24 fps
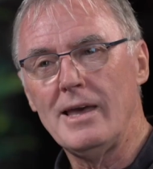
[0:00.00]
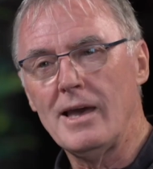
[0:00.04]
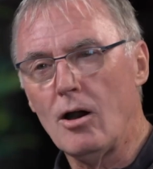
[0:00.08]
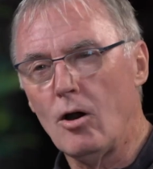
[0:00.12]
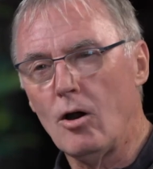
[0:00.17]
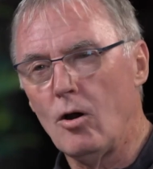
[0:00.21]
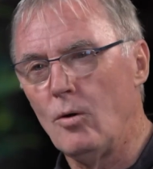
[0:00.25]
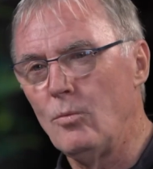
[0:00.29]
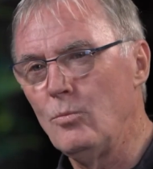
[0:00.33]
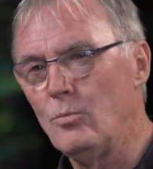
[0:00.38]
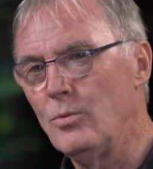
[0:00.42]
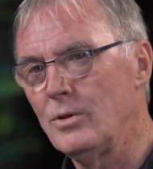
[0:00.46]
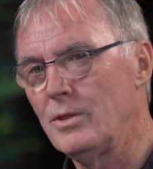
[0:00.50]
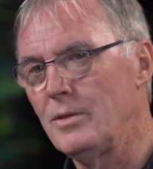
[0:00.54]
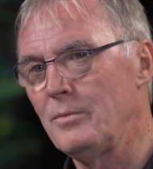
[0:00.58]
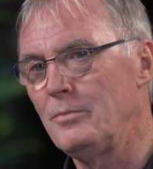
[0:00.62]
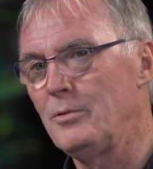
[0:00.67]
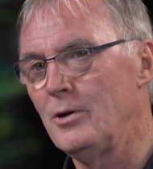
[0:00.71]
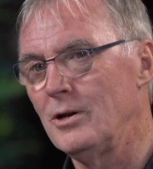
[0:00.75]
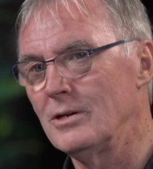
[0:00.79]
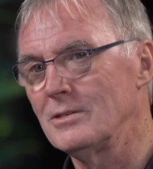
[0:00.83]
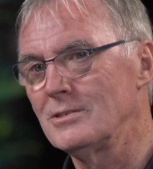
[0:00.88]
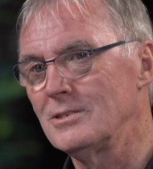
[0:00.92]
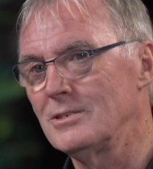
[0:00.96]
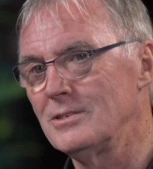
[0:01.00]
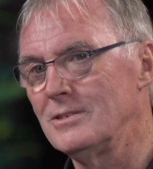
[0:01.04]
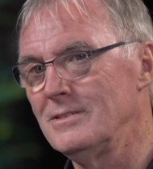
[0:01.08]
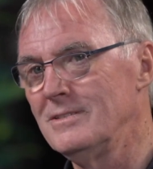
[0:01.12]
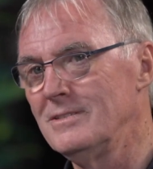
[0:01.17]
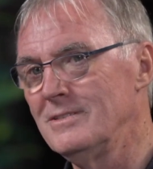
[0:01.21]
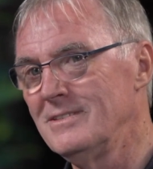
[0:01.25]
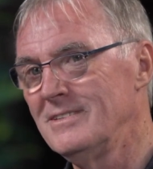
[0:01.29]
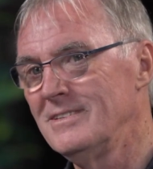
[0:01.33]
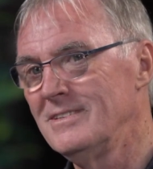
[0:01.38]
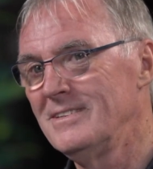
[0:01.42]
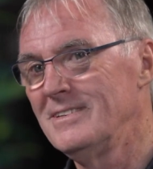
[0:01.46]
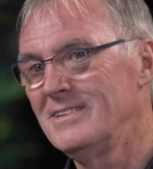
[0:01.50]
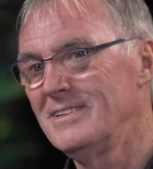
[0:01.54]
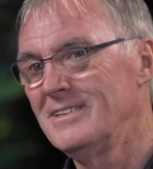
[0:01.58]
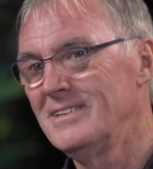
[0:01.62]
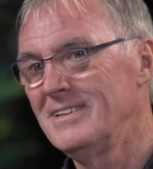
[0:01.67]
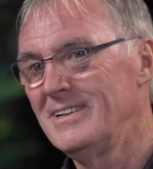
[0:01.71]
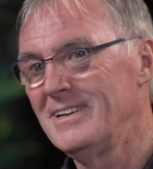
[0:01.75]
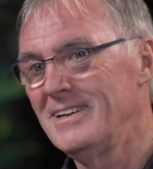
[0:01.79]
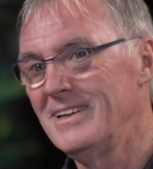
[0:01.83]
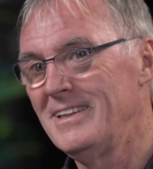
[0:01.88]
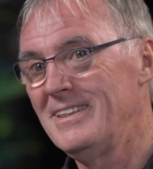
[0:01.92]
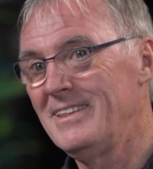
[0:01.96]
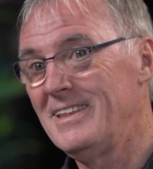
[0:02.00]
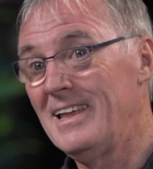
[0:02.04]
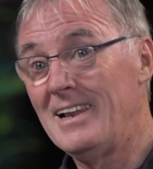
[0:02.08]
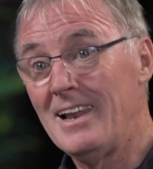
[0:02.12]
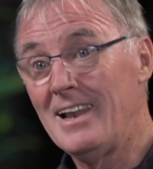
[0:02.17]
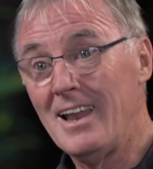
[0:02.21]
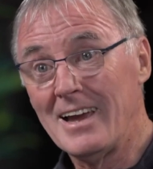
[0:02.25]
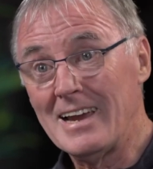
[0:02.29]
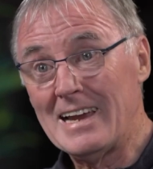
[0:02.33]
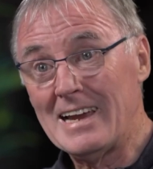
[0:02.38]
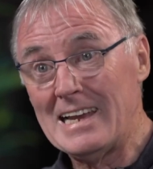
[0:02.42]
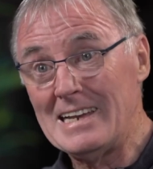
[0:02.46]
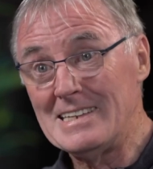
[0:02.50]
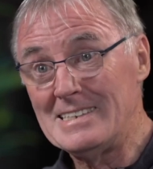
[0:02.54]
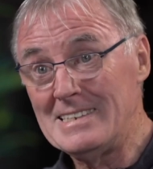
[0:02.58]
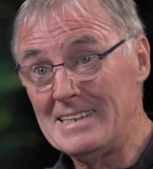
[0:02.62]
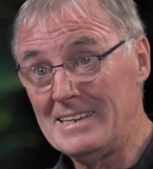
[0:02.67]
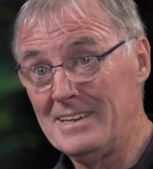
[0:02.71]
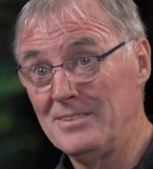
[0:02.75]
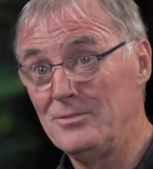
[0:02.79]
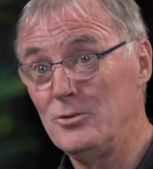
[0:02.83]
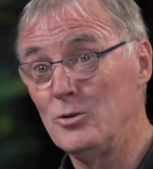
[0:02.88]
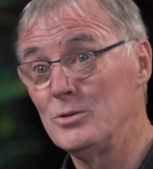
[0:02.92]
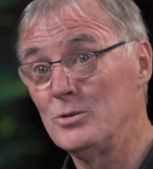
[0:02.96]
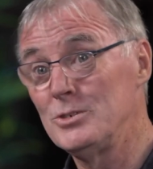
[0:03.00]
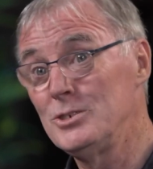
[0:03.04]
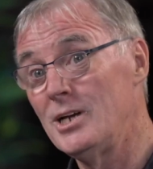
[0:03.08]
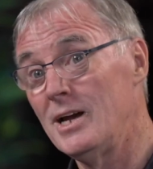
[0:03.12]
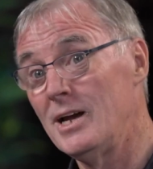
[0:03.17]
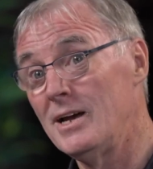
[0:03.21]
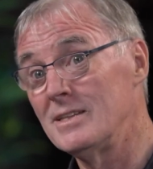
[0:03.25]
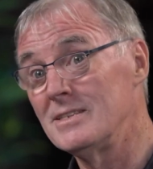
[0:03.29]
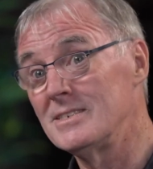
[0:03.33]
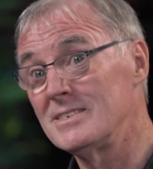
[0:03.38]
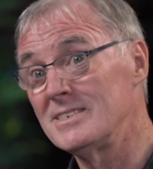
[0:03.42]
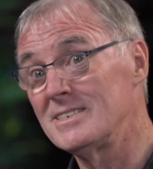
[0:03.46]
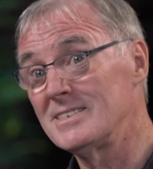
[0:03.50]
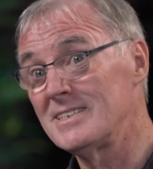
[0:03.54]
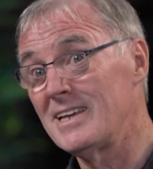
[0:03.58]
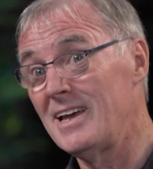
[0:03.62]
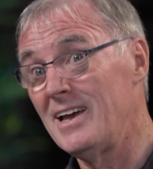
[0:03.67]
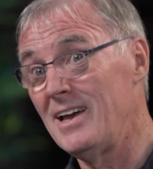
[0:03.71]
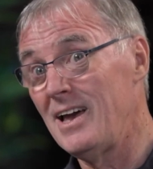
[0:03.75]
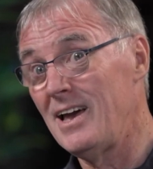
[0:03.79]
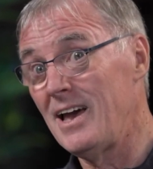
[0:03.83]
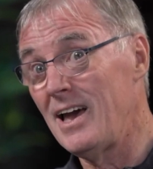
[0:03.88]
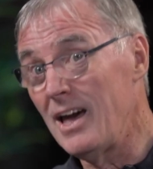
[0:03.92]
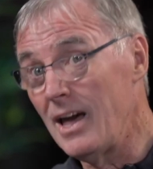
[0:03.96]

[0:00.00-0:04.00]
get on with the person, they're likely to give you a chance.